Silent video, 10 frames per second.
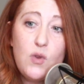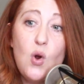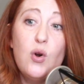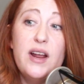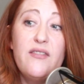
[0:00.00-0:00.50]

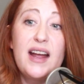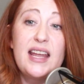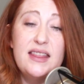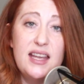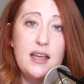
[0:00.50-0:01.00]
or if I
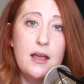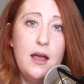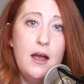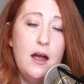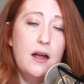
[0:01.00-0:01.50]
can think
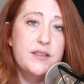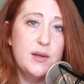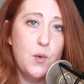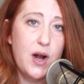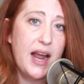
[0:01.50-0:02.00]
of
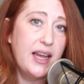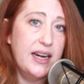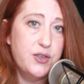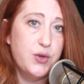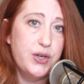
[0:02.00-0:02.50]
someone I
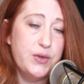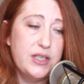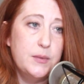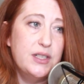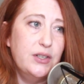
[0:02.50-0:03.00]
can introduce
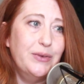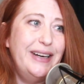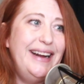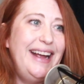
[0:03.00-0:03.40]
them to.